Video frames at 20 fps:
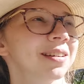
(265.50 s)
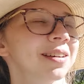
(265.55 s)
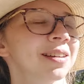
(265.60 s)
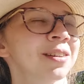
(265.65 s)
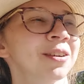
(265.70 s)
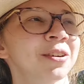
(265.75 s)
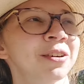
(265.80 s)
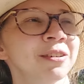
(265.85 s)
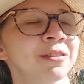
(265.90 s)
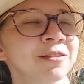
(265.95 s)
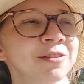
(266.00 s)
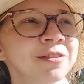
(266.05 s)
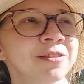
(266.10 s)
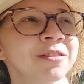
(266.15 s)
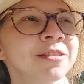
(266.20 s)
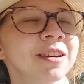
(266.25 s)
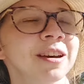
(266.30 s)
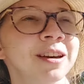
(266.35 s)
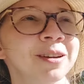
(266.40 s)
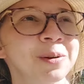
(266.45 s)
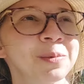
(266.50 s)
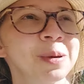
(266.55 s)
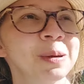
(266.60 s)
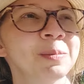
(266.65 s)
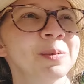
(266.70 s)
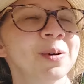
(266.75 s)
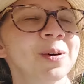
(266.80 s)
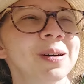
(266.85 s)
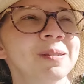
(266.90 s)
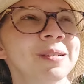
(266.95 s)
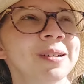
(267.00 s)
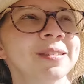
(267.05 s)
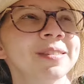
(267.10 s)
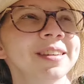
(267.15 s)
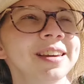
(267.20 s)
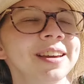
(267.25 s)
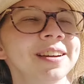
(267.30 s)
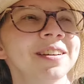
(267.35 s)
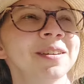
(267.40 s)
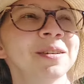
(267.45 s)
A lot of other people around
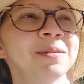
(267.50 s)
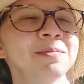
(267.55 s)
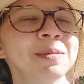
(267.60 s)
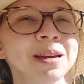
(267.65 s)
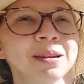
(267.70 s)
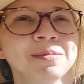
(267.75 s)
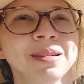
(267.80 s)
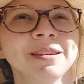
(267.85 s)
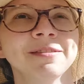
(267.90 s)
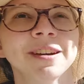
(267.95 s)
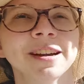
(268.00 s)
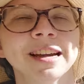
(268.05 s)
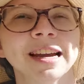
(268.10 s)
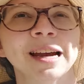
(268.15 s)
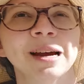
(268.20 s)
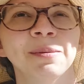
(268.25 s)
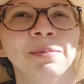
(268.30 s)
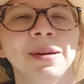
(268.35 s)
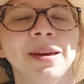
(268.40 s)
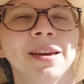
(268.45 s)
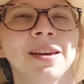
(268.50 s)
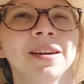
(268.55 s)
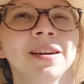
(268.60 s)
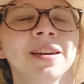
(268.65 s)
here make me very happy.